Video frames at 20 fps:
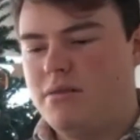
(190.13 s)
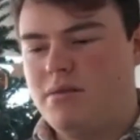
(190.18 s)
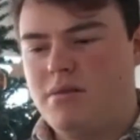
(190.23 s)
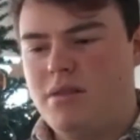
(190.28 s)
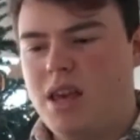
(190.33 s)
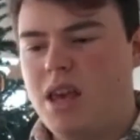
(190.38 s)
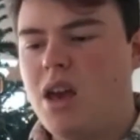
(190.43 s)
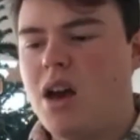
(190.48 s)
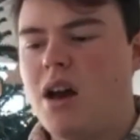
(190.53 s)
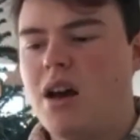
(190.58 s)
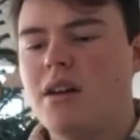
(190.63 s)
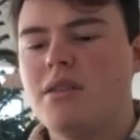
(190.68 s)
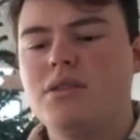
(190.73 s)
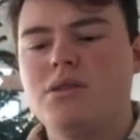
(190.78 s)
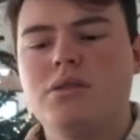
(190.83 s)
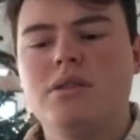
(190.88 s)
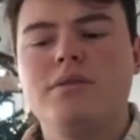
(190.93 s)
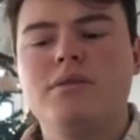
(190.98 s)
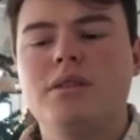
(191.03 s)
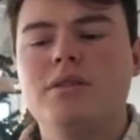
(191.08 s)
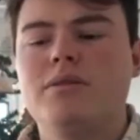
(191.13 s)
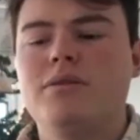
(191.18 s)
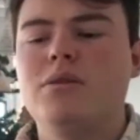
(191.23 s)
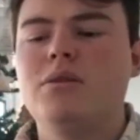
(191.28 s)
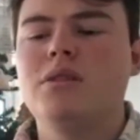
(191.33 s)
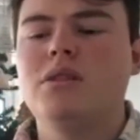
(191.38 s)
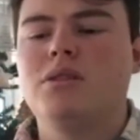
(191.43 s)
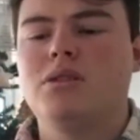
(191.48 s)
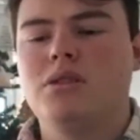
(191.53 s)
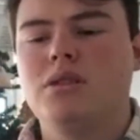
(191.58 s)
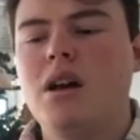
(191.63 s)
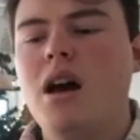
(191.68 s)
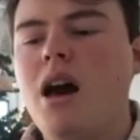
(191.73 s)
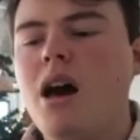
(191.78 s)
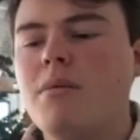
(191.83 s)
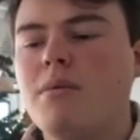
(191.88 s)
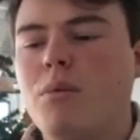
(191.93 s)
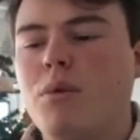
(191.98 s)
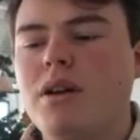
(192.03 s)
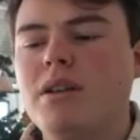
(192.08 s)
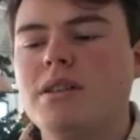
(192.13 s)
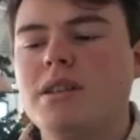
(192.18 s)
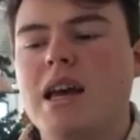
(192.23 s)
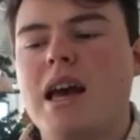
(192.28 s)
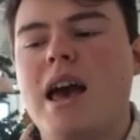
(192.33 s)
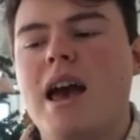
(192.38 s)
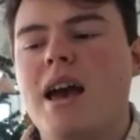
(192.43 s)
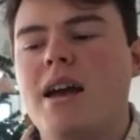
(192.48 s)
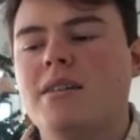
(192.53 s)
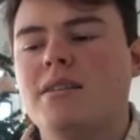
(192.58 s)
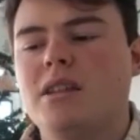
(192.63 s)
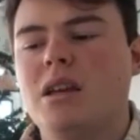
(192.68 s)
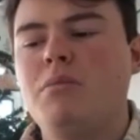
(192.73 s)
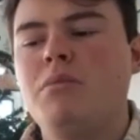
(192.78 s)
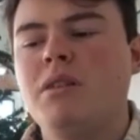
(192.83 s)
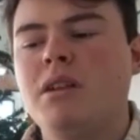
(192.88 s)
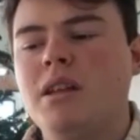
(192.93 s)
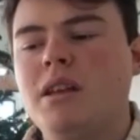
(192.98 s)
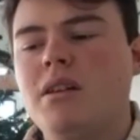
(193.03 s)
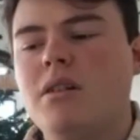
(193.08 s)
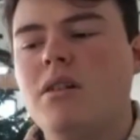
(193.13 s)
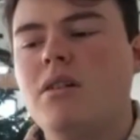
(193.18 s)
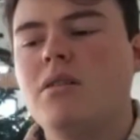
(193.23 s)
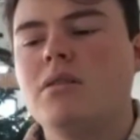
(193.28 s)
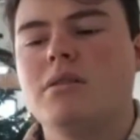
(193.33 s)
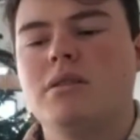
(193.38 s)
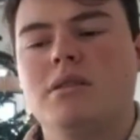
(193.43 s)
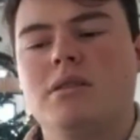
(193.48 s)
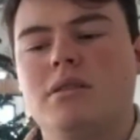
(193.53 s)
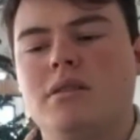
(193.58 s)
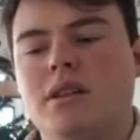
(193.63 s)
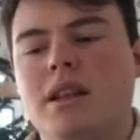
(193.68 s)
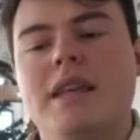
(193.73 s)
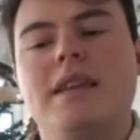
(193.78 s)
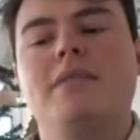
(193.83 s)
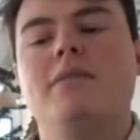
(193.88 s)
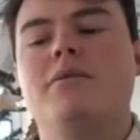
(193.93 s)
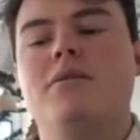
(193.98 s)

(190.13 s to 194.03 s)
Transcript: he heard drifted through the sharp winter air seemingly oddly